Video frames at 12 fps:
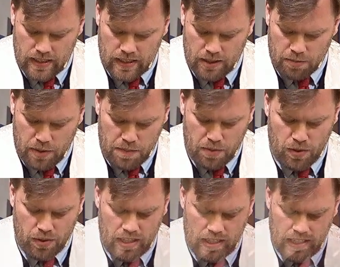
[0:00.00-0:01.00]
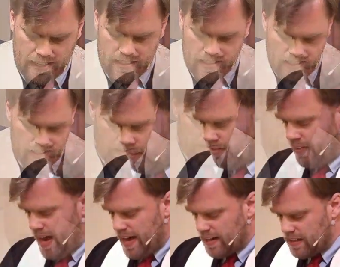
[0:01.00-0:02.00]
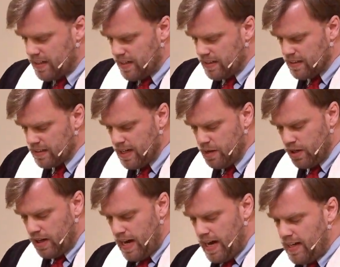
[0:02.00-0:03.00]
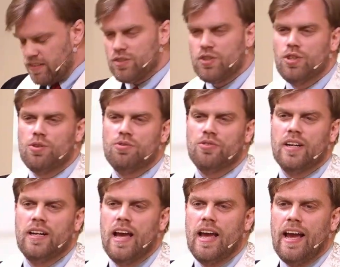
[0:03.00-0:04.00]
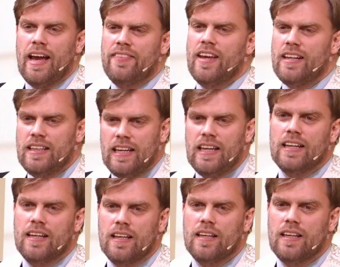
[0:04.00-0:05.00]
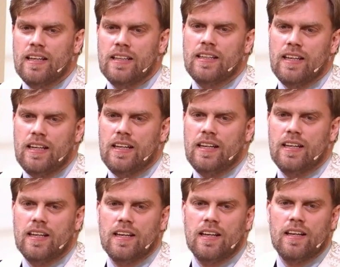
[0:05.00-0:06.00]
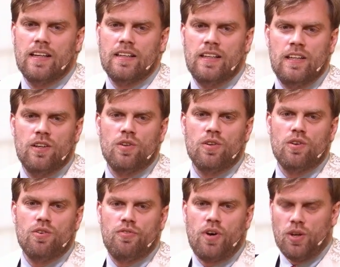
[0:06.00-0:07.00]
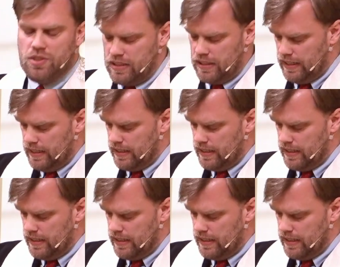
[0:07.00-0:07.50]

The people neglected the fact that they were God's children, and they did indeed deal falsely.